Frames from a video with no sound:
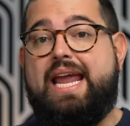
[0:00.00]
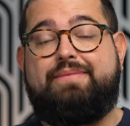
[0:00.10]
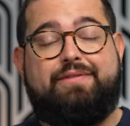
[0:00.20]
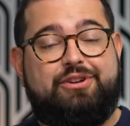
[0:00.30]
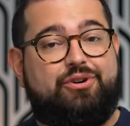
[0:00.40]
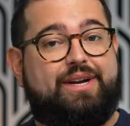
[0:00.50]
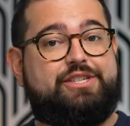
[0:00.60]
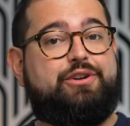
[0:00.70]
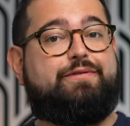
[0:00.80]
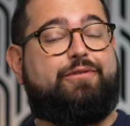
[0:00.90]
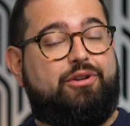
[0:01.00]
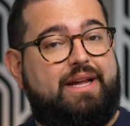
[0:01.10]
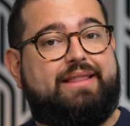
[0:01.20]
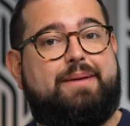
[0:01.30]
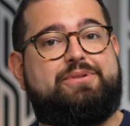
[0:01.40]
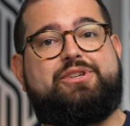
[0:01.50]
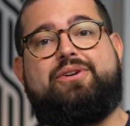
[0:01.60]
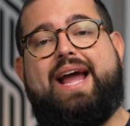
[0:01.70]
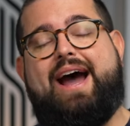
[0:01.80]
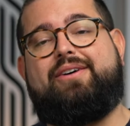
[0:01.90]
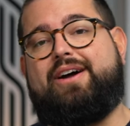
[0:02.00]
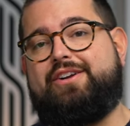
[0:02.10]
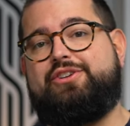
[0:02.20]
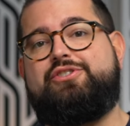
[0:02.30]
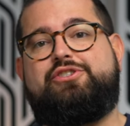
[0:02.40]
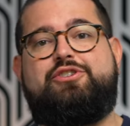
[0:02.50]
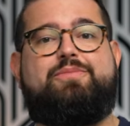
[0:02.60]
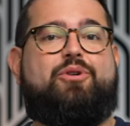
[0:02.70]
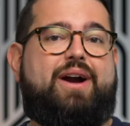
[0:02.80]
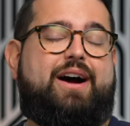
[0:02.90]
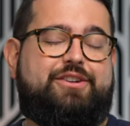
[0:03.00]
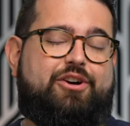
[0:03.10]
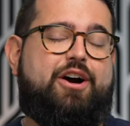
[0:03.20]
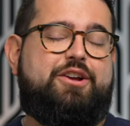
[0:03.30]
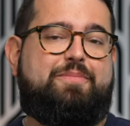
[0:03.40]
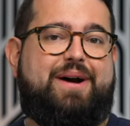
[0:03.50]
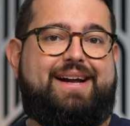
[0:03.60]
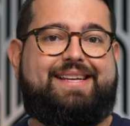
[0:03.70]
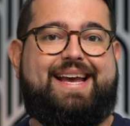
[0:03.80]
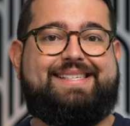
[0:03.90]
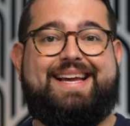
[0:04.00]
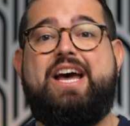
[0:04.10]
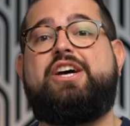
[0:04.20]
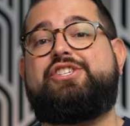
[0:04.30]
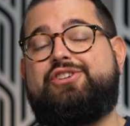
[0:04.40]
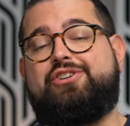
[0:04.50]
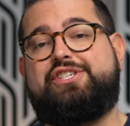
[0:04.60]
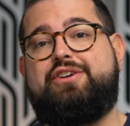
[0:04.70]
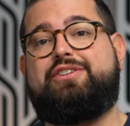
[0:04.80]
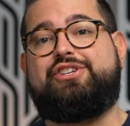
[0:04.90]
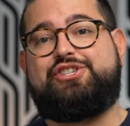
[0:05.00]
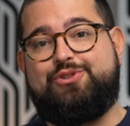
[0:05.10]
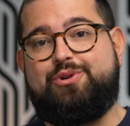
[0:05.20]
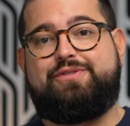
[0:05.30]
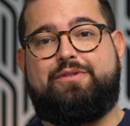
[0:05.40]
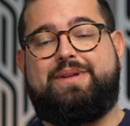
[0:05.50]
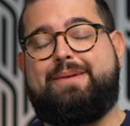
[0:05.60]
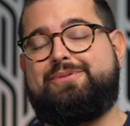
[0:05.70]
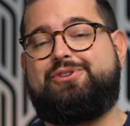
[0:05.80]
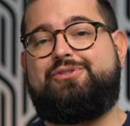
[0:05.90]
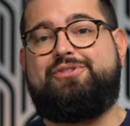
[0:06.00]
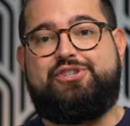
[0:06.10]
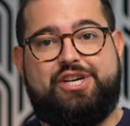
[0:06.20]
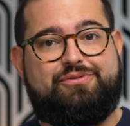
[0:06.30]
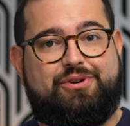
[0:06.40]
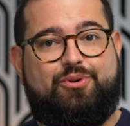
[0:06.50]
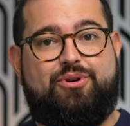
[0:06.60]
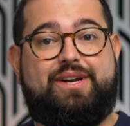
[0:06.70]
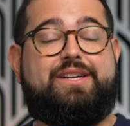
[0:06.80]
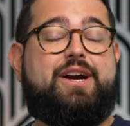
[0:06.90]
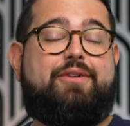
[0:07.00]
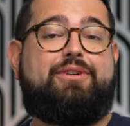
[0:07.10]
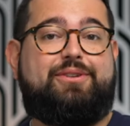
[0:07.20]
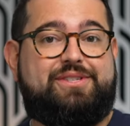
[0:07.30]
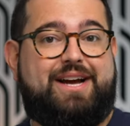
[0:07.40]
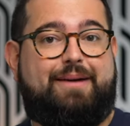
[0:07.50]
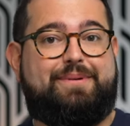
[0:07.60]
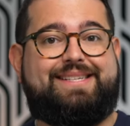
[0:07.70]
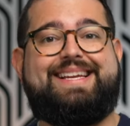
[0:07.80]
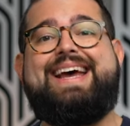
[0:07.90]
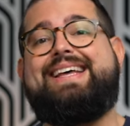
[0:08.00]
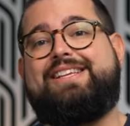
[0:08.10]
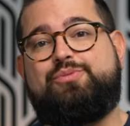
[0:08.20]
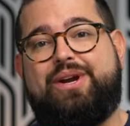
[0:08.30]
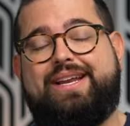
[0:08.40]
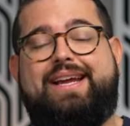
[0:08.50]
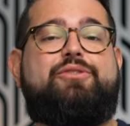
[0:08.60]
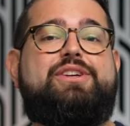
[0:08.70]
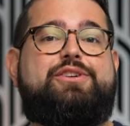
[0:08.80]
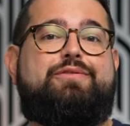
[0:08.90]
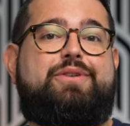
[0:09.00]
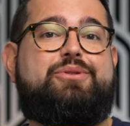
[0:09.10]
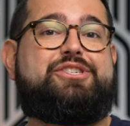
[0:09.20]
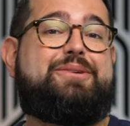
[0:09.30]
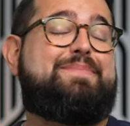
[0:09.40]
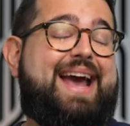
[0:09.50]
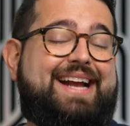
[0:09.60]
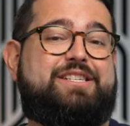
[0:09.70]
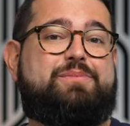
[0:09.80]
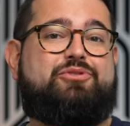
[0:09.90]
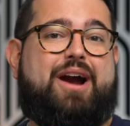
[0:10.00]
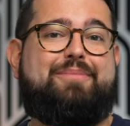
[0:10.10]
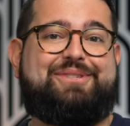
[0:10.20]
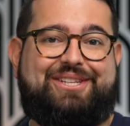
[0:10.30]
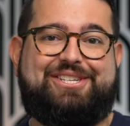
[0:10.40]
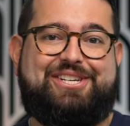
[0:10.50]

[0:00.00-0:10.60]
Even if you don't get your full-length episode out on YouTube or on your audio podcast, start sharing the shorts from the episode you just recorded covering those topics. This way you can increase your viewership and subscribers on the